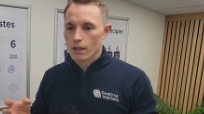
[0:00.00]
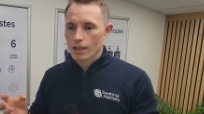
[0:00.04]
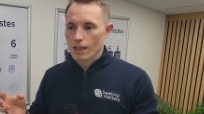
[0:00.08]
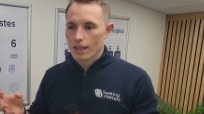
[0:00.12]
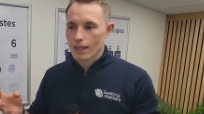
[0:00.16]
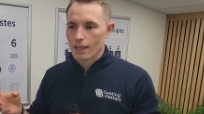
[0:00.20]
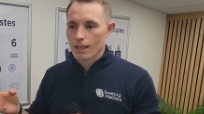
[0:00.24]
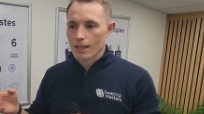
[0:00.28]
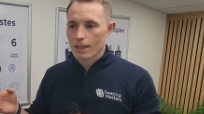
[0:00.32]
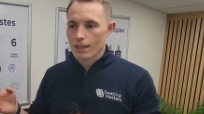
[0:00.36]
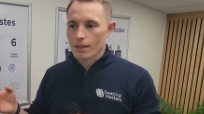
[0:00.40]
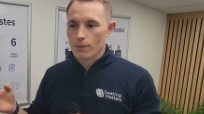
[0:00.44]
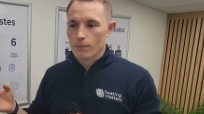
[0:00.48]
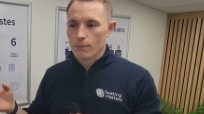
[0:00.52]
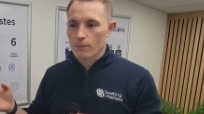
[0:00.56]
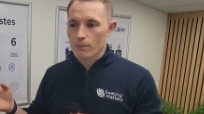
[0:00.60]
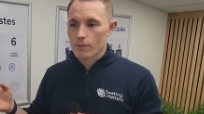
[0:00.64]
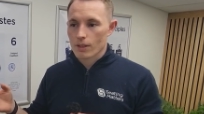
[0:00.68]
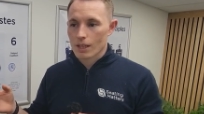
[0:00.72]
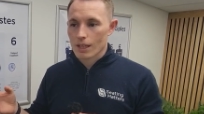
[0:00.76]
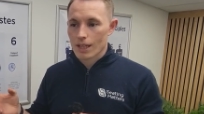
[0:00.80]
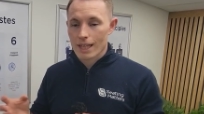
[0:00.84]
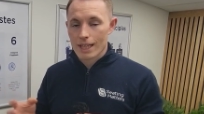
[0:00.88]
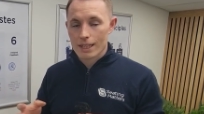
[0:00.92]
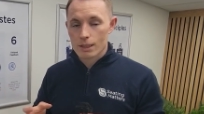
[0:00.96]
Um,
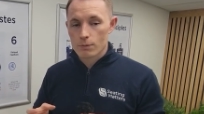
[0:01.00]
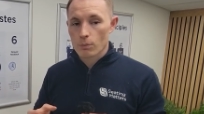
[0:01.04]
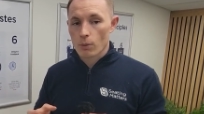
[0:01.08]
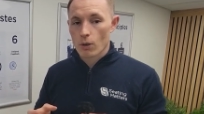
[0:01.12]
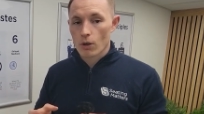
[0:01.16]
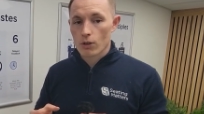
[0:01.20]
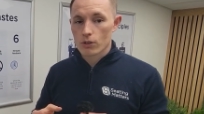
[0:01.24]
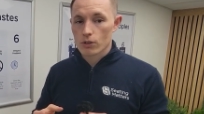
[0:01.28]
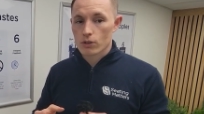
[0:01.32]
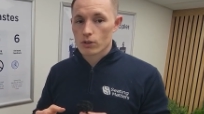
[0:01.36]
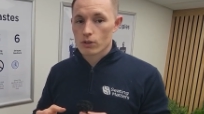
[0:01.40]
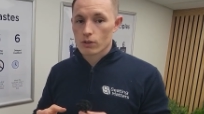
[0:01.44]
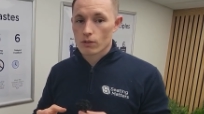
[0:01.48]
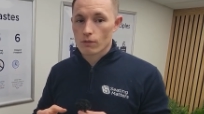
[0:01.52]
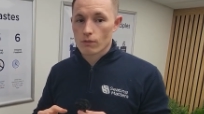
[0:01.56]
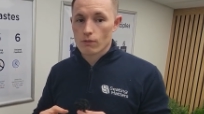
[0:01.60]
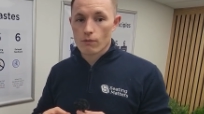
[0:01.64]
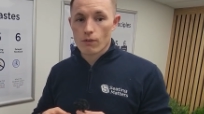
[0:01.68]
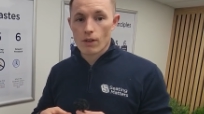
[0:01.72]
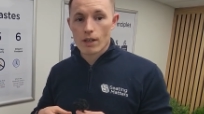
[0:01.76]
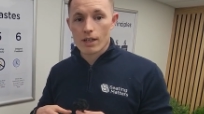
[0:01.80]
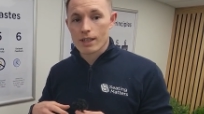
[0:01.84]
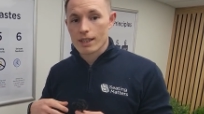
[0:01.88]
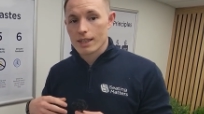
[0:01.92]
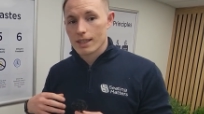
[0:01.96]
less parts,
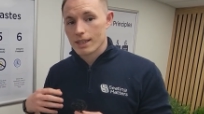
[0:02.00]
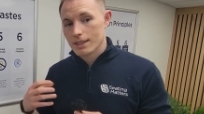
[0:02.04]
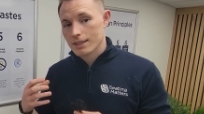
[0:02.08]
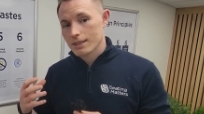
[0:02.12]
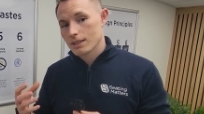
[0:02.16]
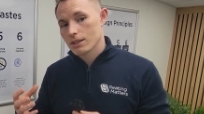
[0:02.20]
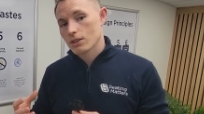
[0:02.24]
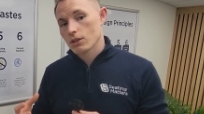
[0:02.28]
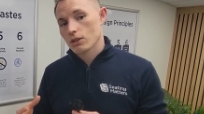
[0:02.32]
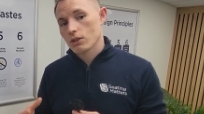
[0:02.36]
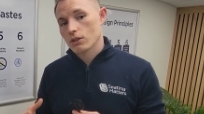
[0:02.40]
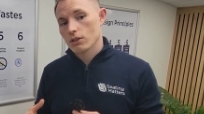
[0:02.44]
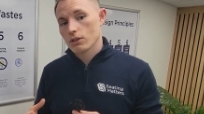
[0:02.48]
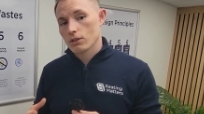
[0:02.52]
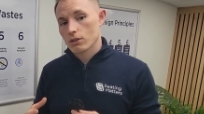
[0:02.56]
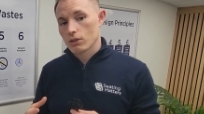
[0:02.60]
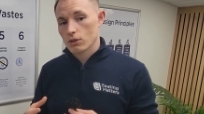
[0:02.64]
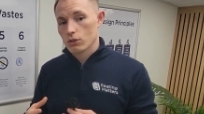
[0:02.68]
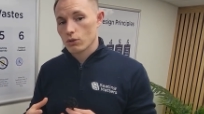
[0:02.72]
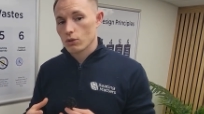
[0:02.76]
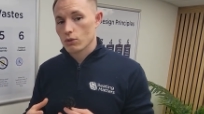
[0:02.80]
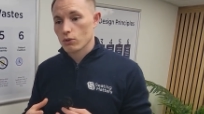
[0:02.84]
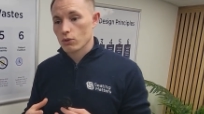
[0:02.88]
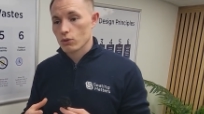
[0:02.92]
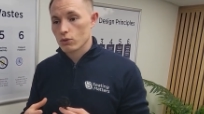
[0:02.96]
very easy to, to
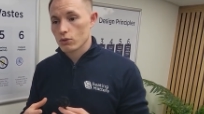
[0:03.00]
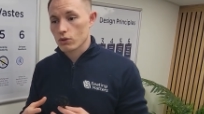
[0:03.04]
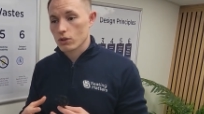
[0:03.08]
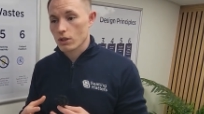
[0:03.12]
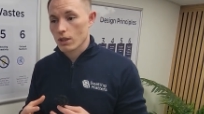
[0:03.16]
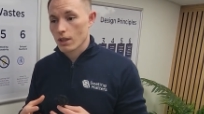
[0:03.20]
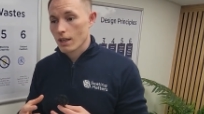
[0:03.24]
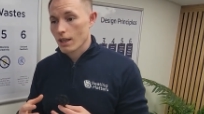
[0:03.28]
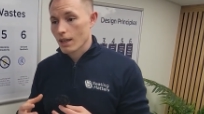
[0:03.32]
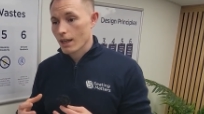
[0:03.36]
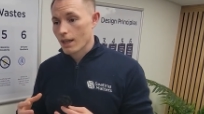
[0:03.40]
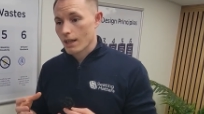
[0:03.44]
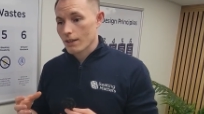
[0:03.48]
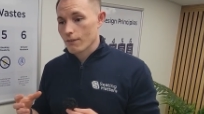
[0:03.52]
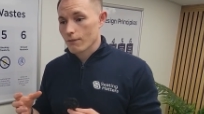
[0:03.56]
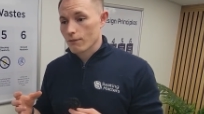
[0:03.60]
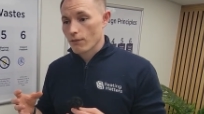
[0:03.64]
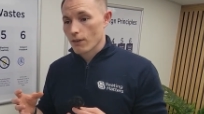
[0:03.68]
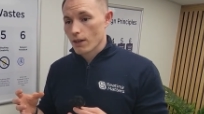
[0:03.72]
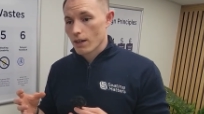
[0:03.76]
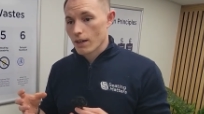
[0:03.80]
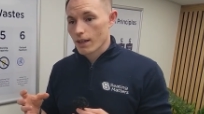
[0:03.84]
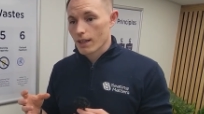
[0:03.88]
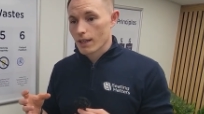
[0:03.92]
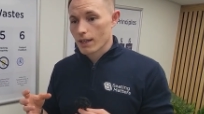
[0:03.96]
use and
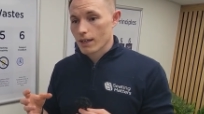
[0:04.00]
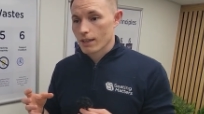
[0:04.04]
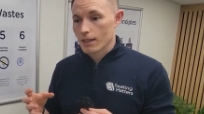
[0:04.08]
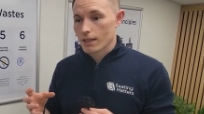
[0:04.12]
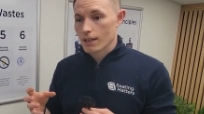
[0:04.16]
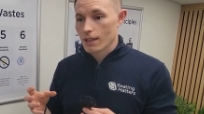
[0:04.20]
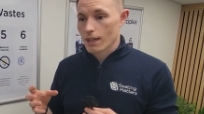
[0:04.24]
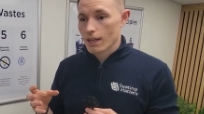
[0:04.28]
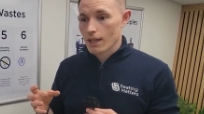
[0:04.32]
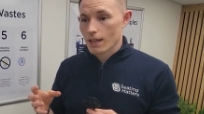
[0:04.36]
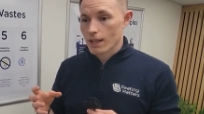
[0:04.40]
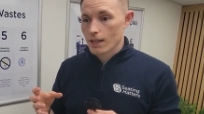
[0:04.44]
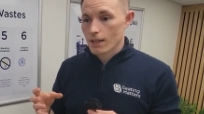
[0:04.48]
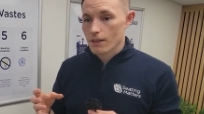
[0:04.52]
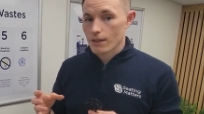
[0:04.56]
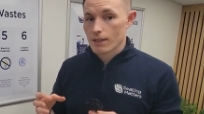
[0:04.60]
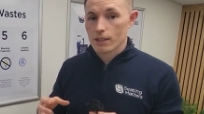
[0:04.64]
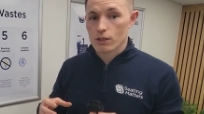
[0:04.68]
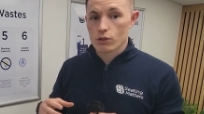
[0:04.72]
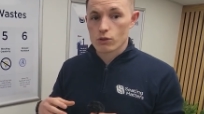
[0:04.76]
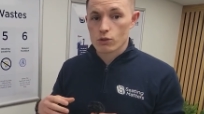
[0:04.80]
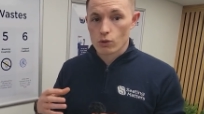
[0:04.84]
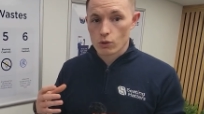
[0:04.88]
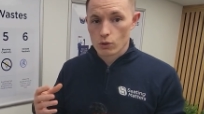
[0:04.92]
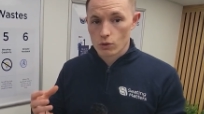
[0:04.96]
very uh,
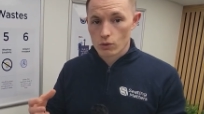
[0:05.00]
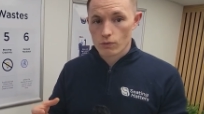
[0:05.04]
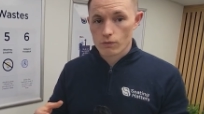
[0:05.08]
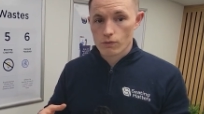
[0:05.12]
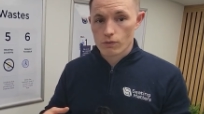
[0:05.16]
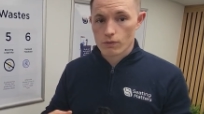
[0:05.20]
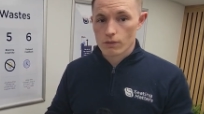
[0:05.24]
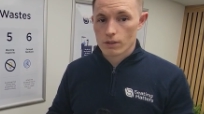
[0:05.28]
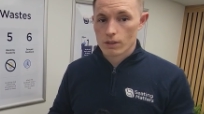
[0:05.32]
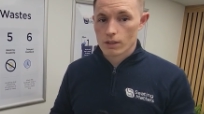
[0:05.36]
intuitive.